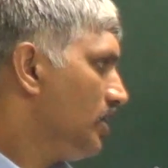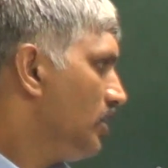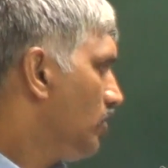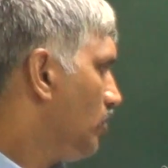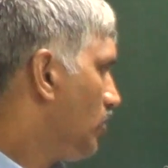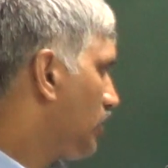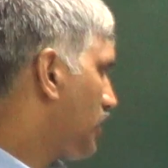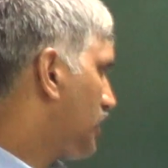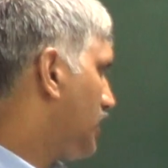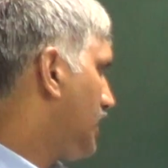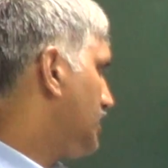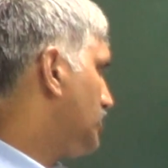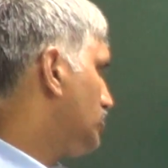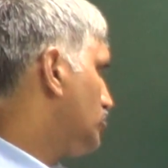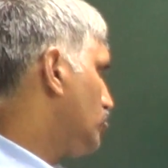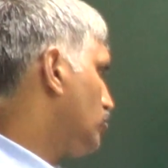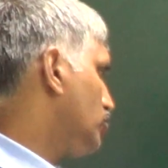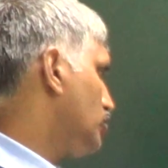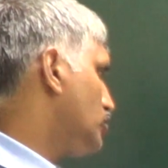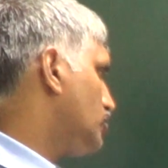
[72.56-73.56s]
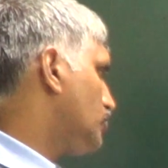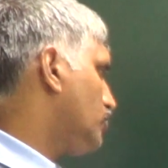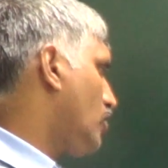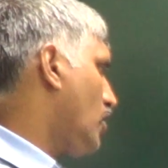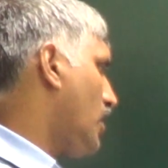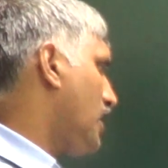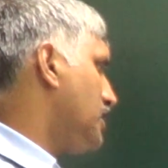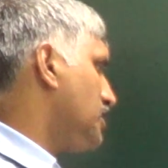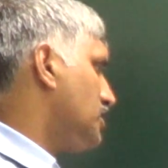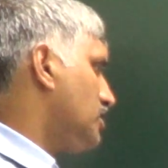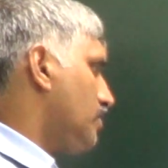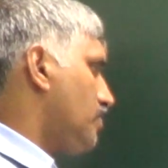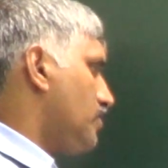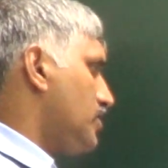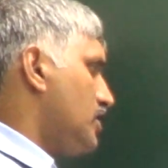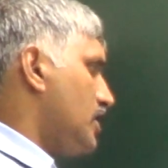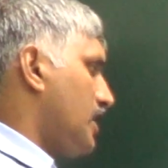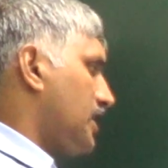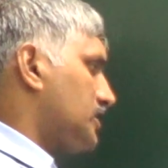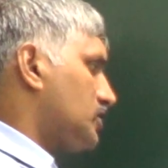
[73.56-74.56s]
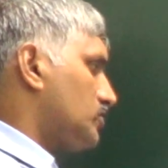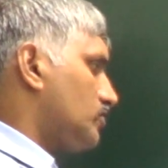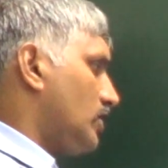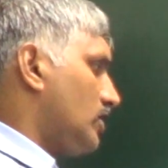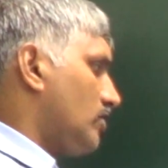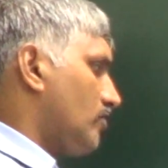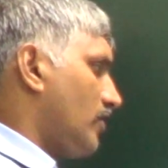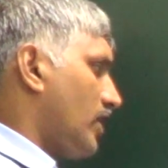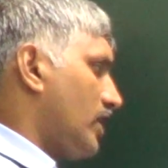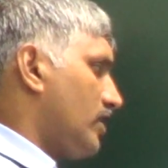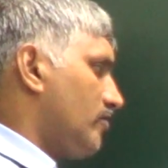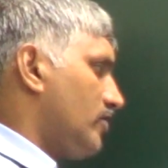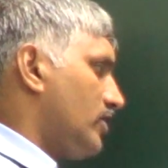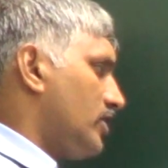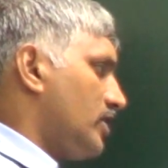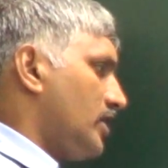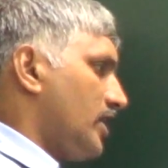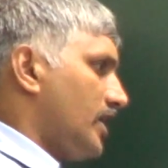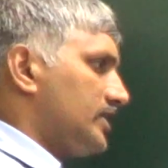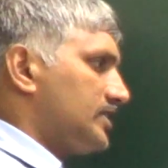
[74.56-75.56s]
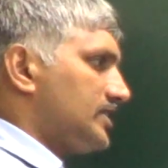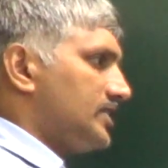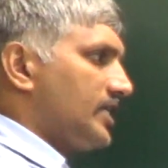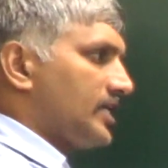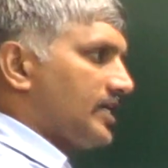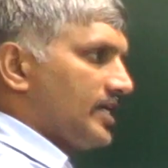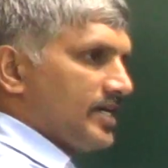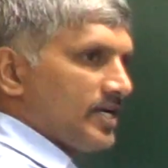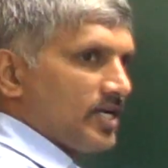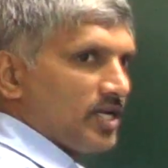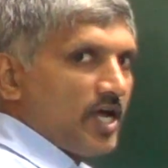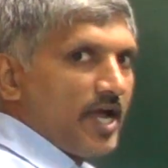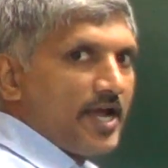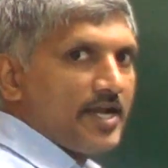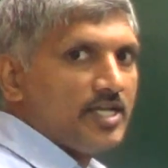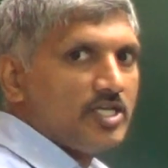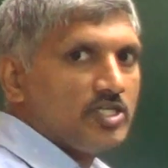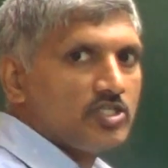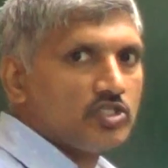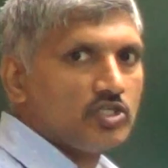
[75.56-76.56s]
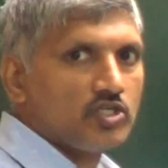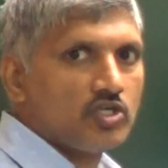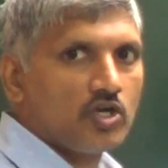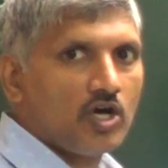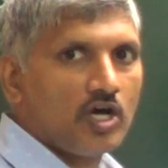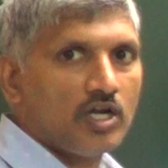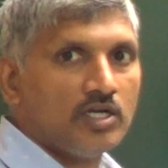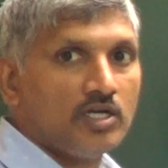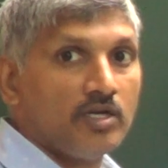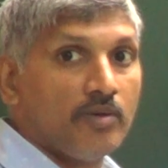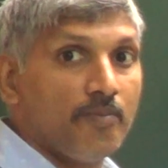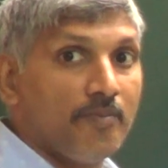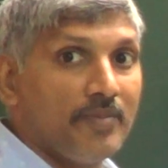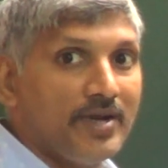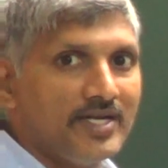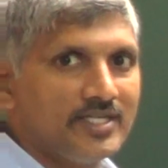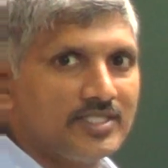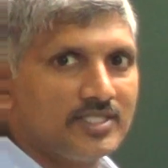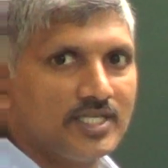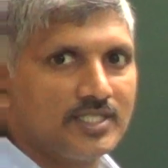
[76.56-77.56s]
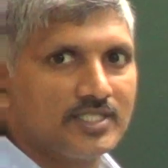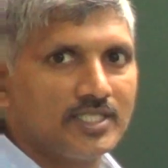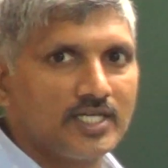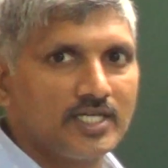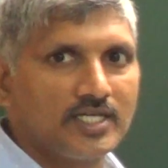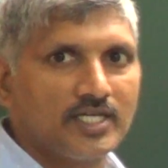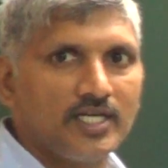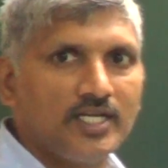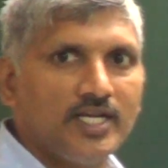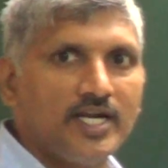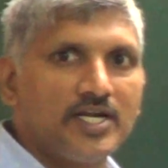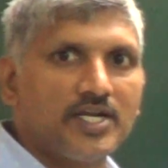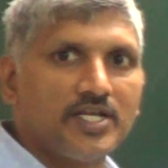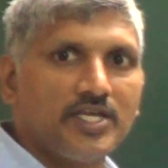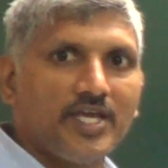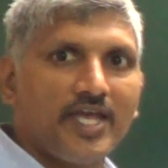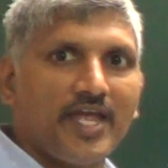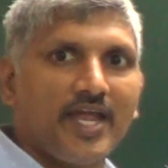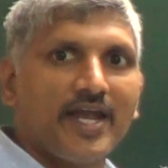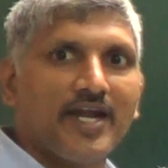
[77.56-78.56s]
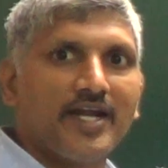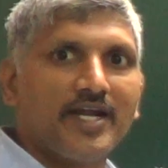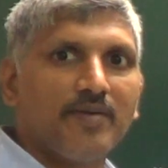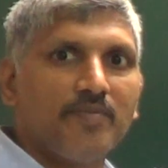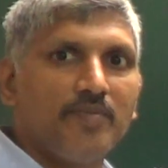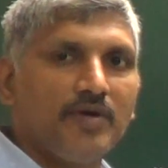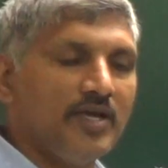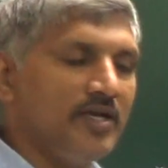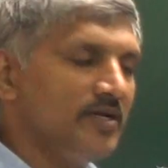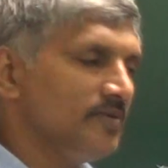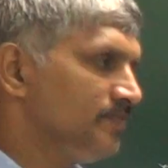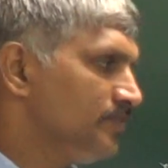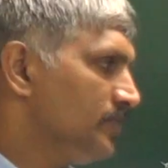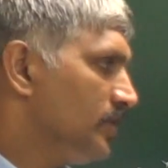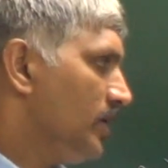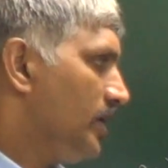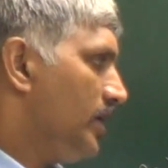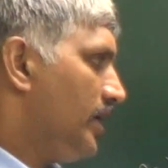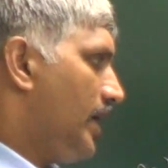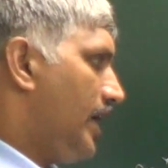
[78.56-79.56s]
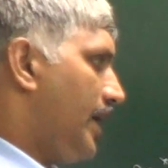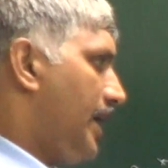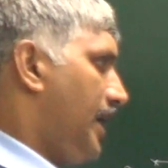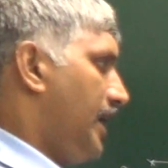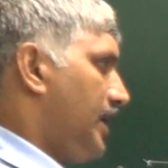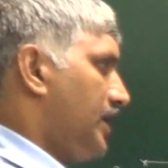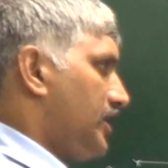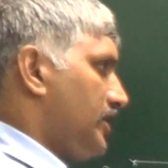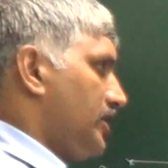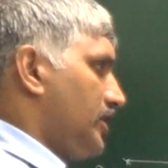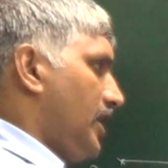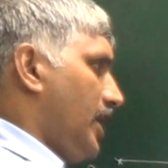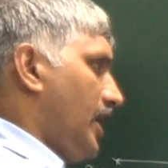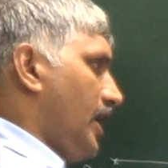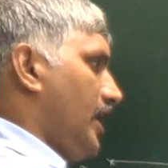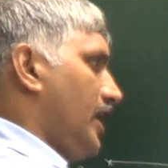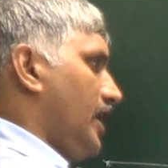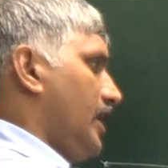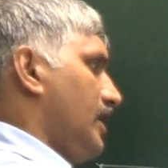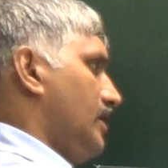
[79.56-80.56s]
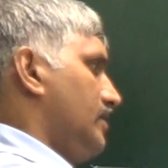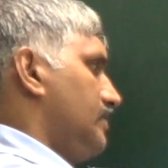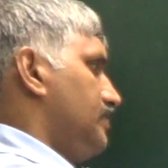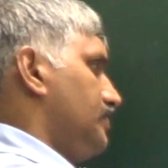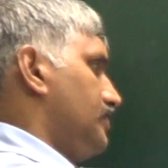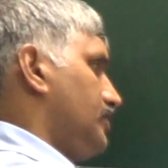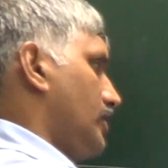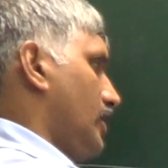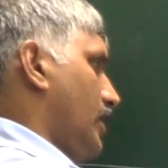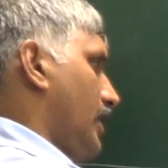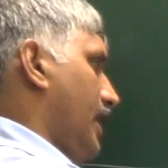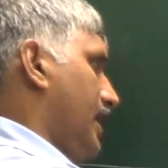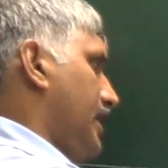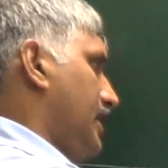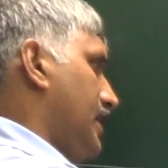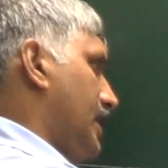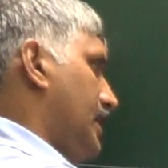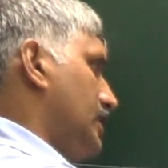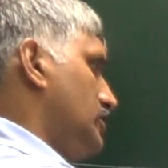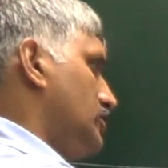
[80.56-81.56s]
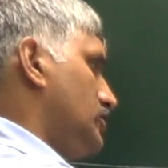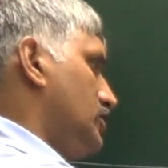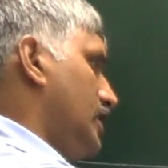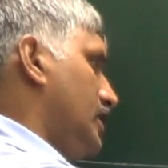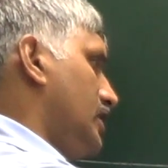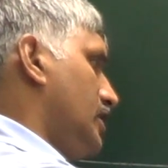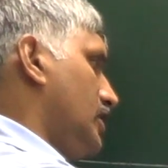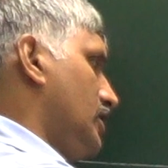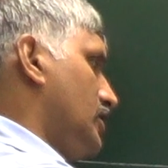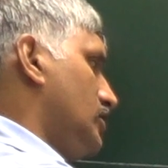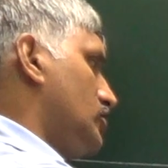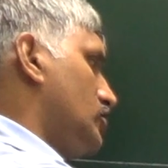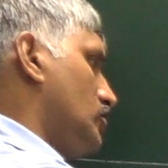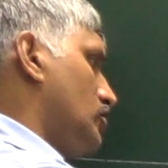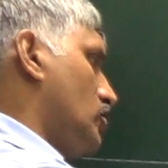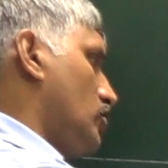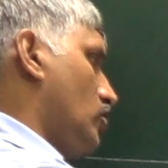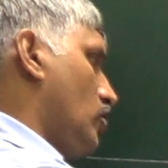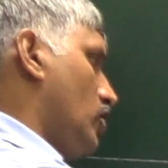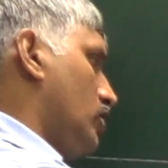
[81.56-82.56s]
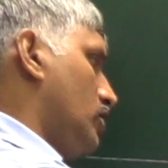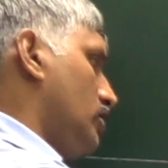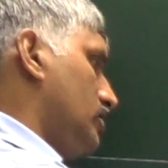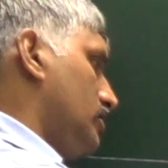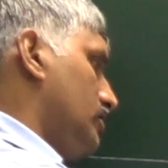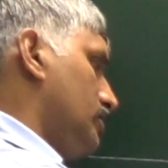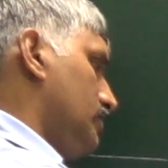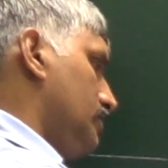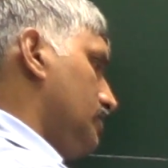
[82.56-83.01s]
Okay, right. Through this point P x1 y1 a secant line is drawn, meets the circle at A and B. At A tangent is drawn.